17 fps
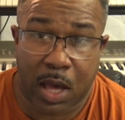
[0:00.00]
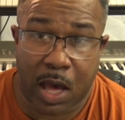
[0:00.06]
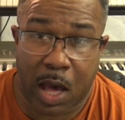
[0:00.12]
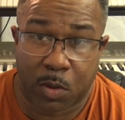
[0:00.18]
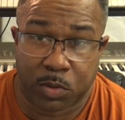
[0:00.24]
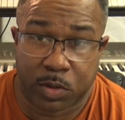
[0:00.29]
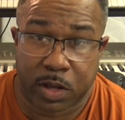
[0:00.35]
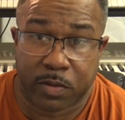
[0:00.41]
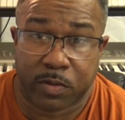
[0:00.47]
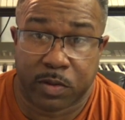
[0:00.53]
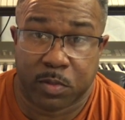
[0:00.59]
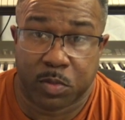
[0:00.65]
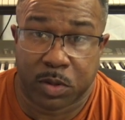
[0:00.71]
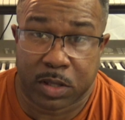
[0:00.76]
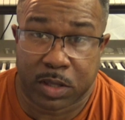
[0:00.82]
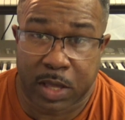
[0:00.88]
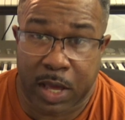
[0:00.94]
I will definitely
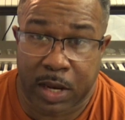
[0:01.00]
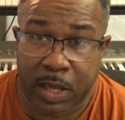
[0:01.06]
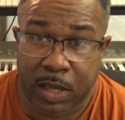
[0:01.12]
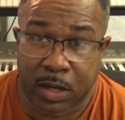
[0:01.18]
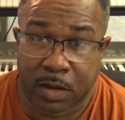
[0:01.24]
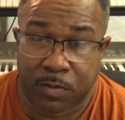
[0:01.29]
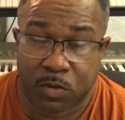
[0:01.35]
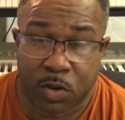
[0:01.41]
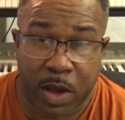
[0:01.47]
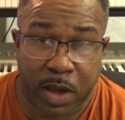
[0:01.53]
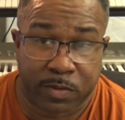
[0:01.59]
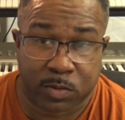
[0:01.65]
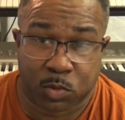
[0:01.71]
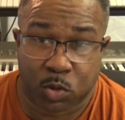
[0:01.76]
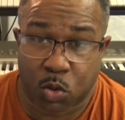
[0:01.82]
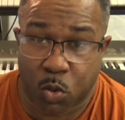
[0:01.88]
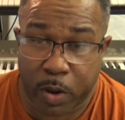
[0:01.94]
put that in. If you have
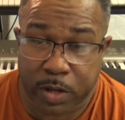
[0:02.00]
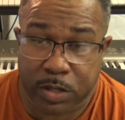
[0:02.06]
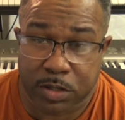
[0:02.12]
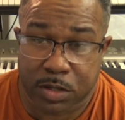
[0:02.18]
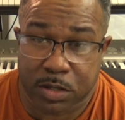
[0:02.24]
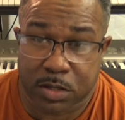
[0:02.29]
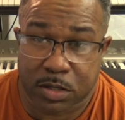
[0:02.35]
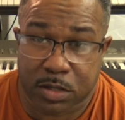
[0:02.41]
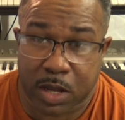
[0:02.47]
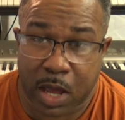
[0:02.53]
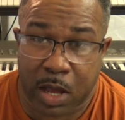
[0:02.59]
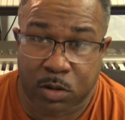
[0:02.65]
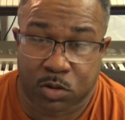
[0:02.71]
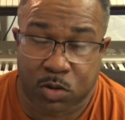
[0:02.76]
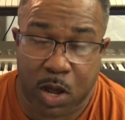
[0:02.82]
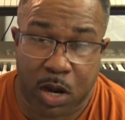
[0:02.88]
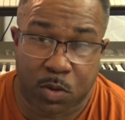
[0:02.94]
some questions,
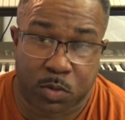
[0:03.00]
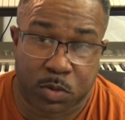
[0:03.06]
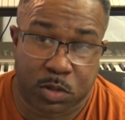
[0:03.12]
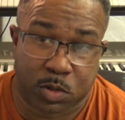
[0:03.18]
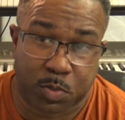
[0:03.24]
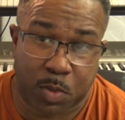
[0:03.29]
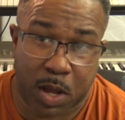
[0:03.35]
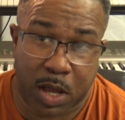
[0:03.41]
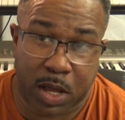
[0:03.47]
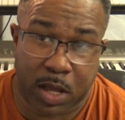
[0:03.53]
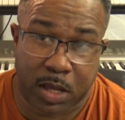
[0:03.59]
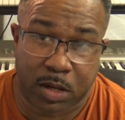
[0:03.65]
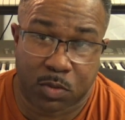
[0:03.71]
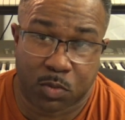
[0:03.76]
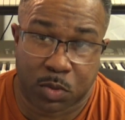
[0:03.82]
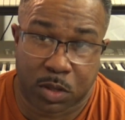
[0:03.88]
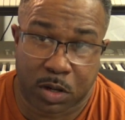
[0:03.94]
I'll try to
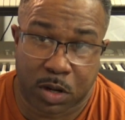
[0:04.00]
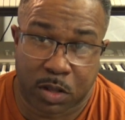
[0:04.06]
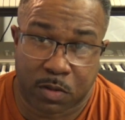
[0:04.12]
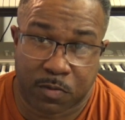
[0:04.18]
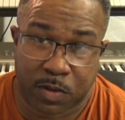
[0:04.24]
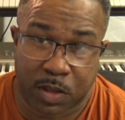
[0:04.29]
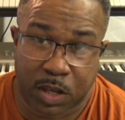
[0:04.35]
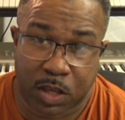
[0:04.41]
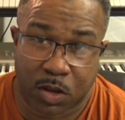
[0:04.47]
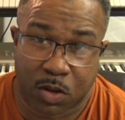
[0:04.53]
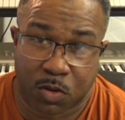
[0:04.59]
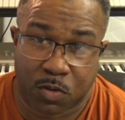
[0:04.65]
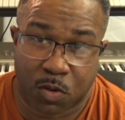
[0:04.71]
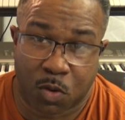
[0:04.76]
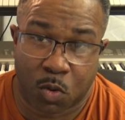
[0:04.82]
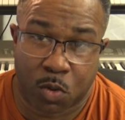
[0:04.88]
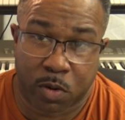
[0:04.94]
respond with another
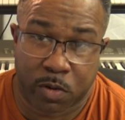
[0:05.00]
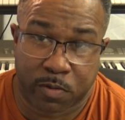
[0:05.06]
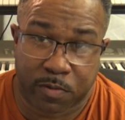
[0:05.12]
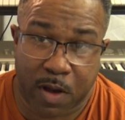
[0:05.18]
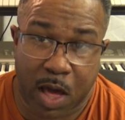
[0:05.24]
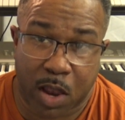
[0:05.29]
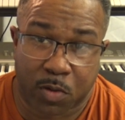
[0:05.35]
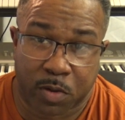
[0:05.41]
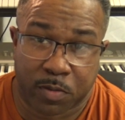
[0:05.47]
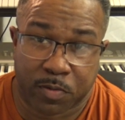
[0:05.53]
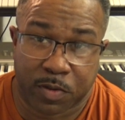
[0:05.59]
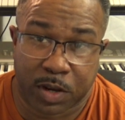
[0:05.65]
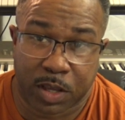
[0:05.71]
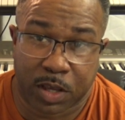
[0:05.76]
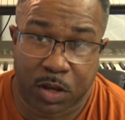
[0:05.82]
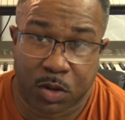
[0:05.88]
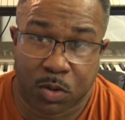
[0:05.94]
video or a follow-up
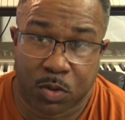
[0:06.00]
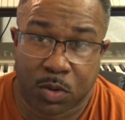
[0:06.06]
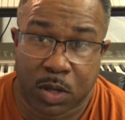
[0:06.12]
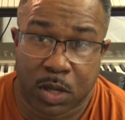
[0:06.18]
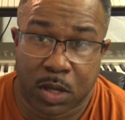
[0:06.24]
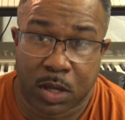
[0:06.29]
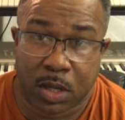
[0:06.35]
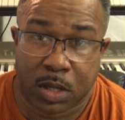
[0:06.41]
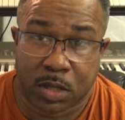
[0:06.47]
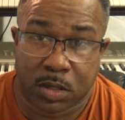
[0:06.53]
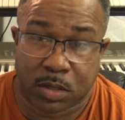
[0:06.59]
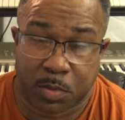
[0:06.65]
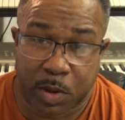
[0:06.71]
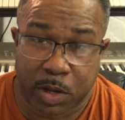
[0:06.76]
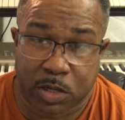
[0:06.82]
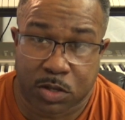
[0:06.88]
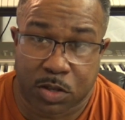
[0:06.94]
video
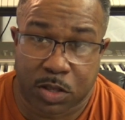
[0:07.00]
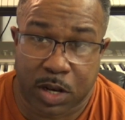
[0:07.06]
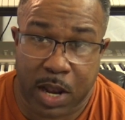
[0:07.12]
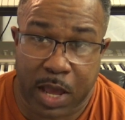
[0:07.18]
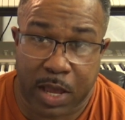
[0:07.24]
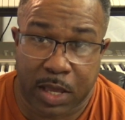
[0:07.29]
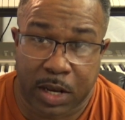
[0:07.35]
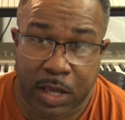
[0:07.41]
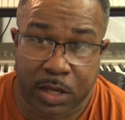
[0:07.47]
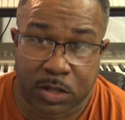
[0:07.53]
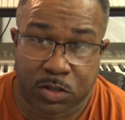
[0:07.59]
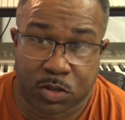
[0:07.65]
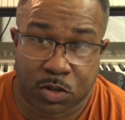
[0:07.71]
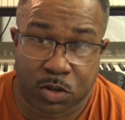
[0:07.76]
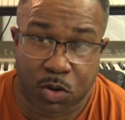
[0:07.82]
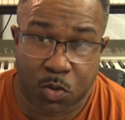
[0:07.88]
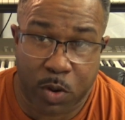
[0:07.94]
to make sure that I can
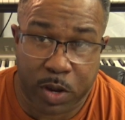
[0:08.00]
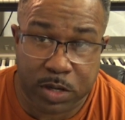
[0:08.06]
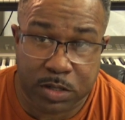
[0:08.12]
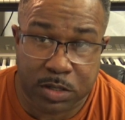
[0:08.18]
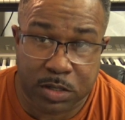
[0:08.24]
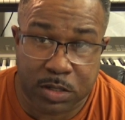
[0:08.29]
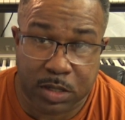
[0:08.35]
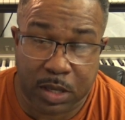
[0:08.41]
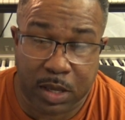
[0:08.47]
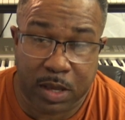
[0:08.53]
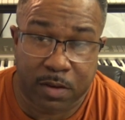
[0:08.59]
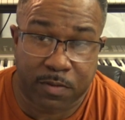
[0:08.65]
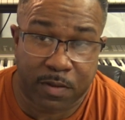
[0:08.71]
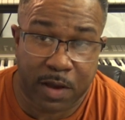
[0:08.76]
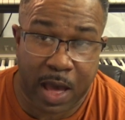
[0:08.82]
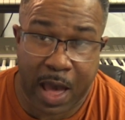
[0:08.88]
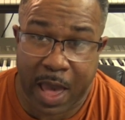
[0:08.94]
answer your questions
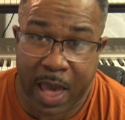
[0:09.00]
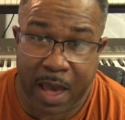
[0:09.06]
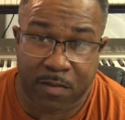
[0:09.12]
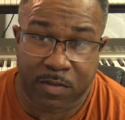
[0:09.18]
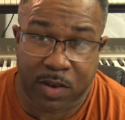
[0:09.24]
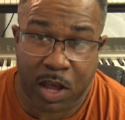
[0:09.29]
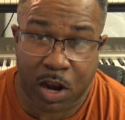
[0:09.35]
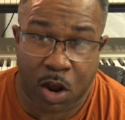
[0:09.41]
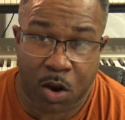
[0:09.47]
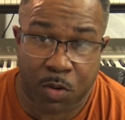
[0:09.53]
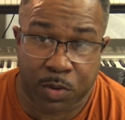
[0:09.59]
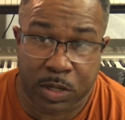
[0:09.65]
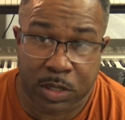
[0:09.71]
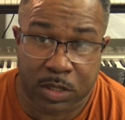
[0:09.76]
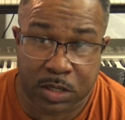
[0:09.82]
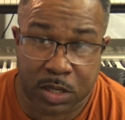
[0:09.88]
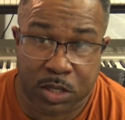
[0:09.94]
if I have not
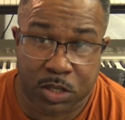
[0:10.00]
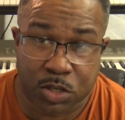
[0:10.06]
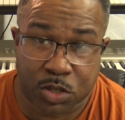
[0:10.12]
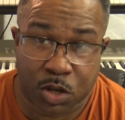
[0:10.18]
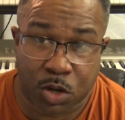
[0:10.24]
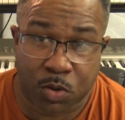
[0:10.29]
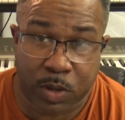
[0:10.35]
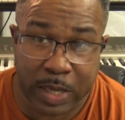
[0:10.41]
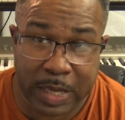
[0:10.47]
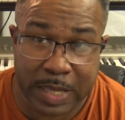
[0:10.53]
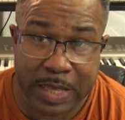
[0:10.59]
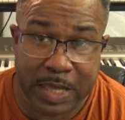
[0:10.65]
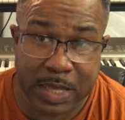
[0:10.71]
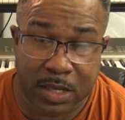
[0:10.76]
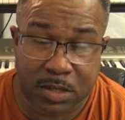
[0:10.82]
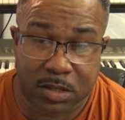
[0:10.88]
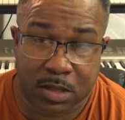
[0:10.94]
already done so in
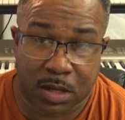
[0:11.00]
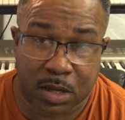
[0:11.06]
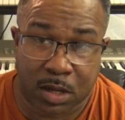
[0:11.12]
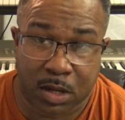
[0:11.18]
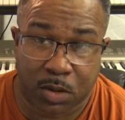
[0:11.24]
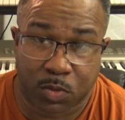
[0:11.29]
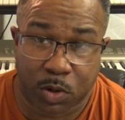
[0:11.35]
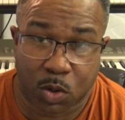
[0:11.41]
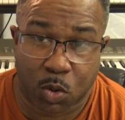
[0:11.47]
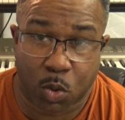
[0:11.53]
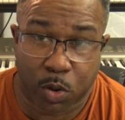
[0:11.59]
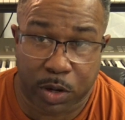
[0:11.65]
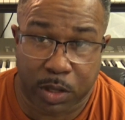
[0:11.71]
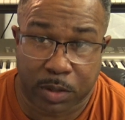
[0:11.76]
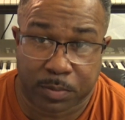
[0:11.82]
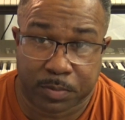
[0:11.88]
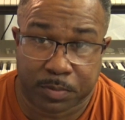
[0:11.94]
this
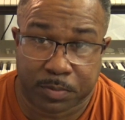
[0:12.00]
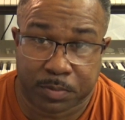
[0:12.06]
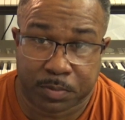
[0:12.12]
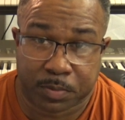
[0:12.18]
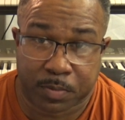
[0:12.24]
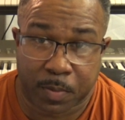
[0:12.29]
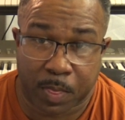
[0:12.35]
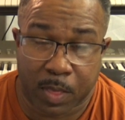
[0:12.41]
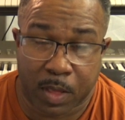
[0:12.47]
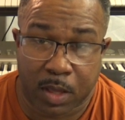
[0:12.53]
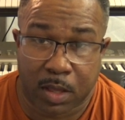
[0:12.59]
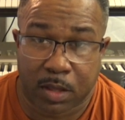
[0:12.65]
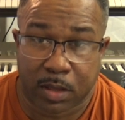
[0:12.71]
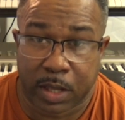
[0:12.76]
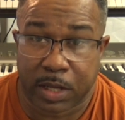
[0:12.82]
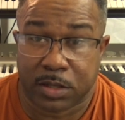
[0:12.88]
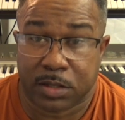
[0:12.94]
recording.
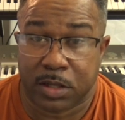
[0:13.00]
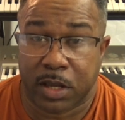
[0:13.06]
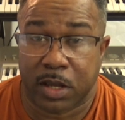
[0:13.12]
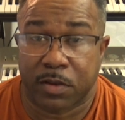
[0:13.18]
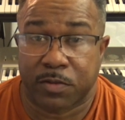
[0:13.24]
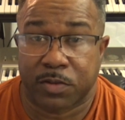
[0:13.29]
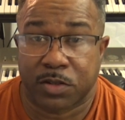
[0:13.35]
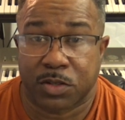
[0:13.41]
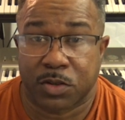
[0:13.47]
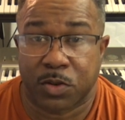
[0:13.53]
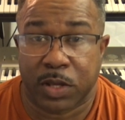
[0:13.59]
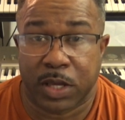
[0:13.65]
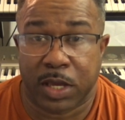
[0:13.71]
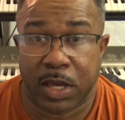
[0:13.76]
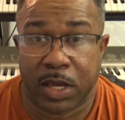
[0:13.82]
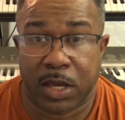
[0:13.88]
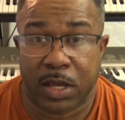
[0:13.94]
Thanks again for
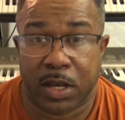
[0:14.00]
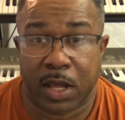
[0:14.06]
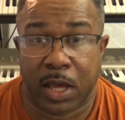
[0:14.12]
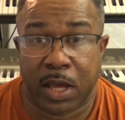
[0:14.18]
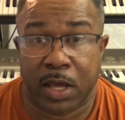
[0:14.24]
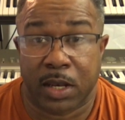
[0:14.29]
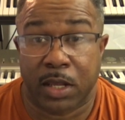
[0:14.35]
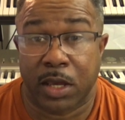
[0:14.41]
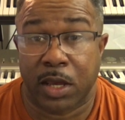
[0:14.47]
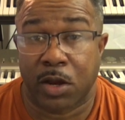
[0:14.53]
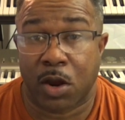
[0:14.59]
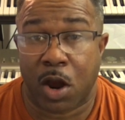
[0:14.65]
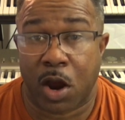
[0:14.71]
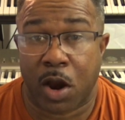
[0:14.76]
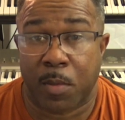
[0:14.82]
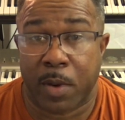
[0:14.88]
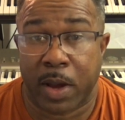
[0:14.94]
tuning in, and here
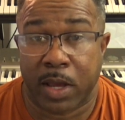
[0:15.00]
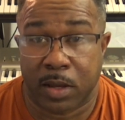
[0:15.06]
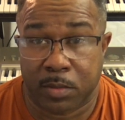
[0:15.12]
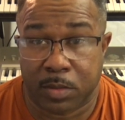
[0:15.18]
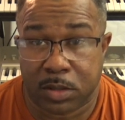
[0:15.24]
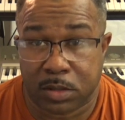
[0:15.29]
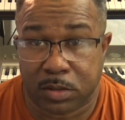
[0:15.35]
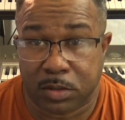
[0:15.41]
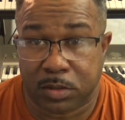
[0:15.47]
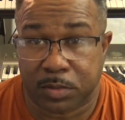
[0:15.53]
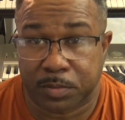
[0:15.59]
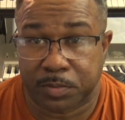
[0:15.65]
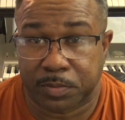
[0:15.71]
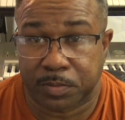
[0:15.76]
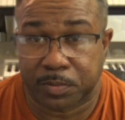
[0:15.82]
are my images.